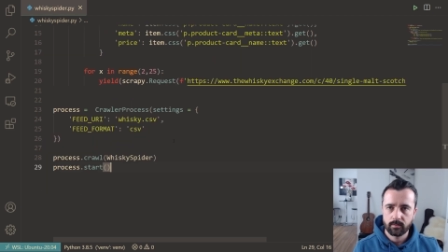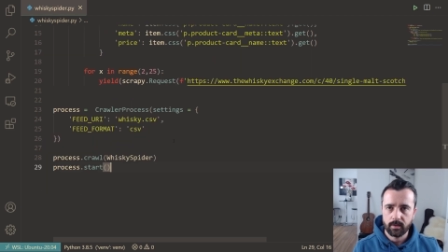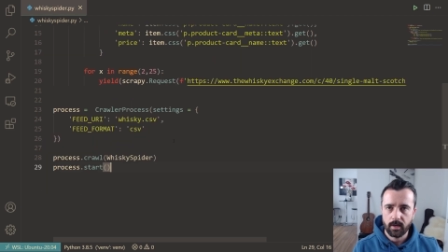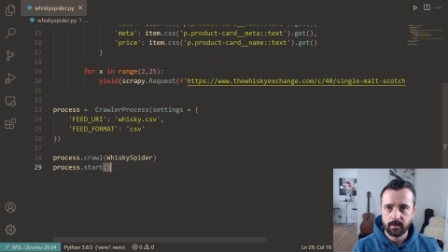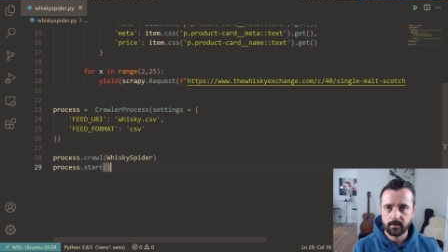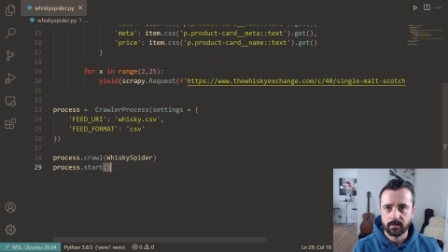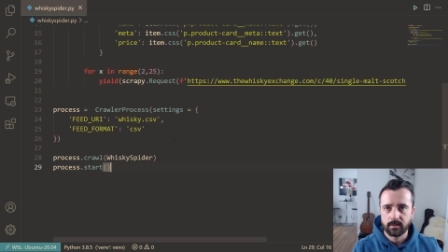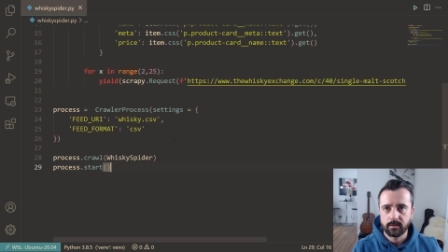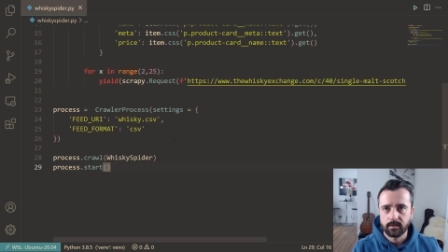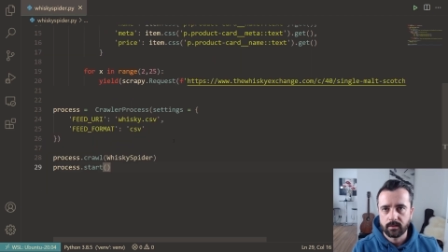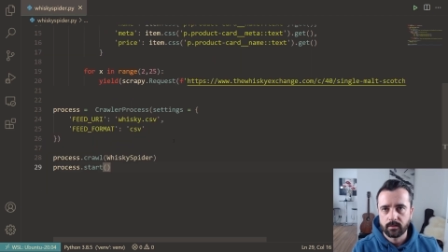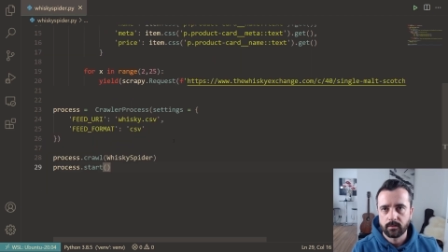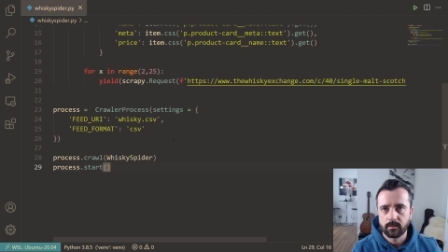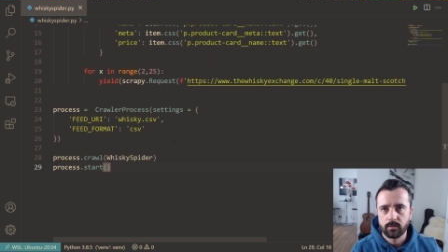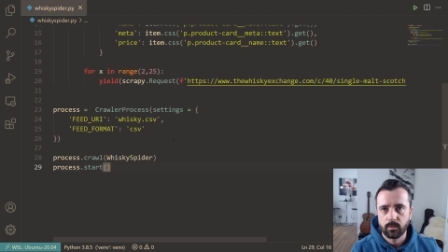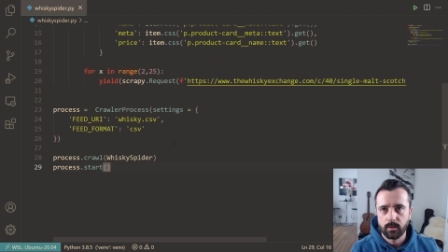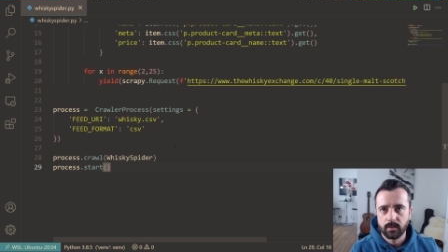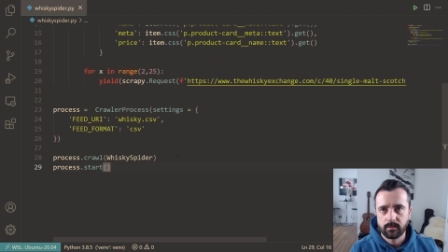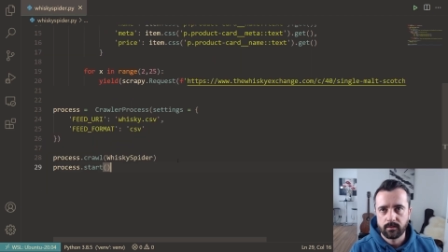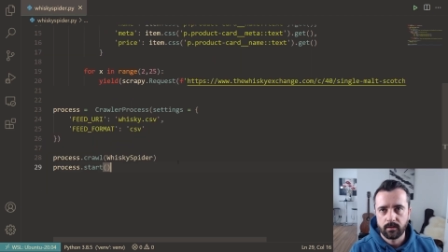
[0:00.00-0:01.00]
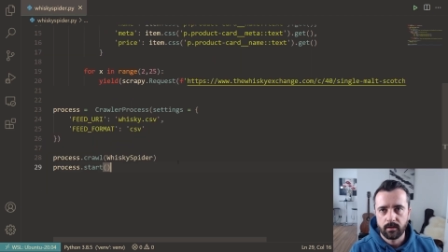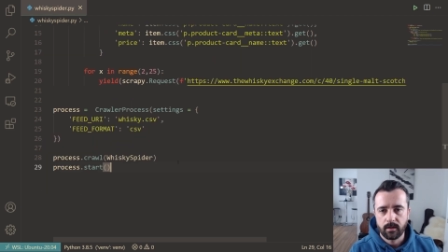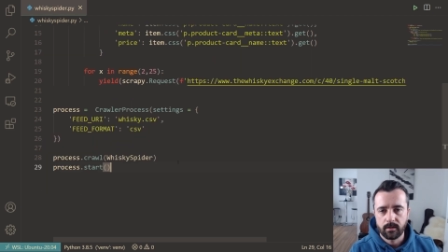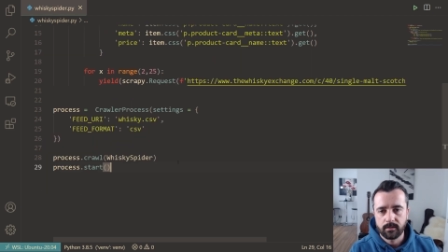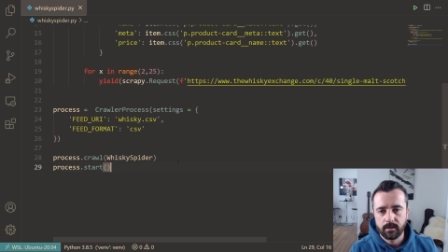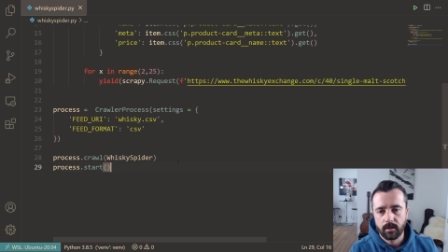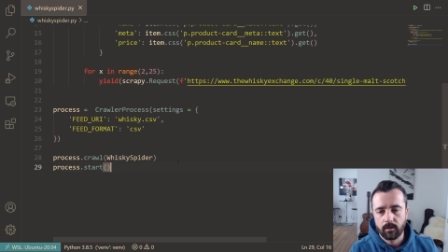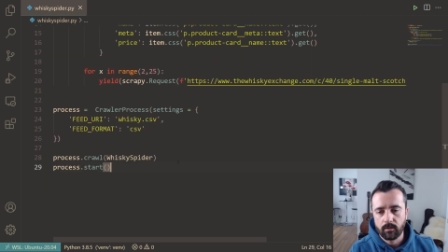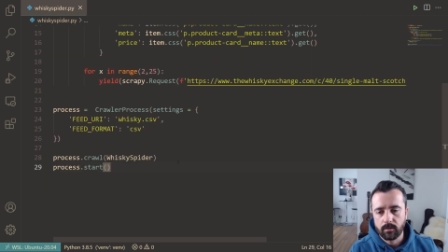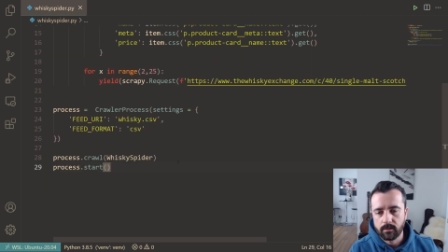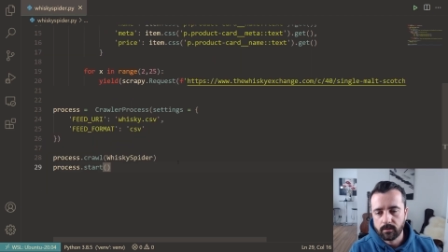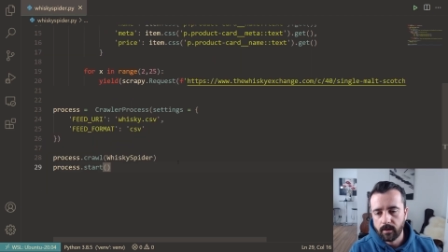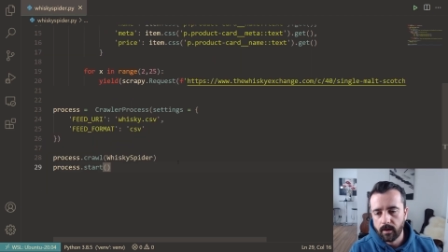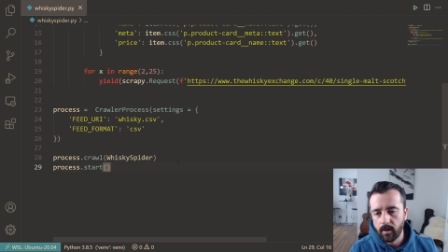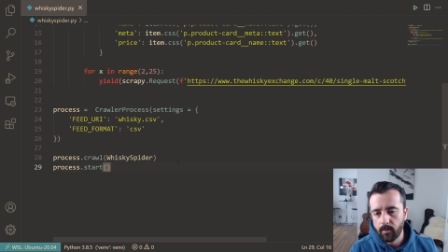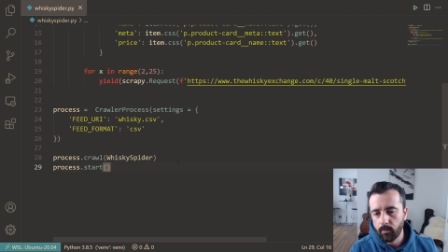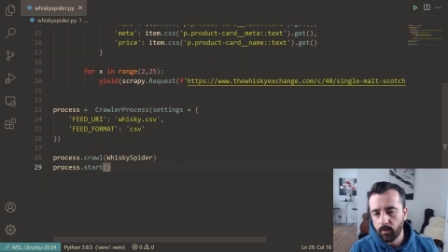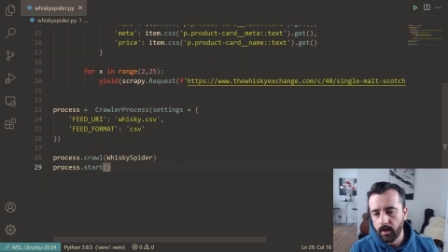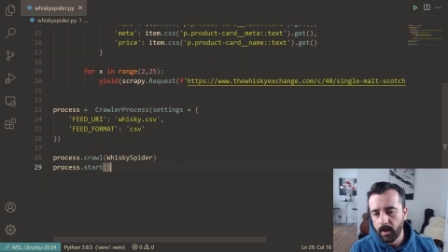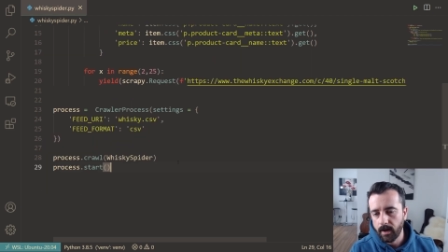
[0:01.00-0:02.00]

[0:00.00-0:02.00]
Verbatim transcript: as I said, the twisted asynchronous library,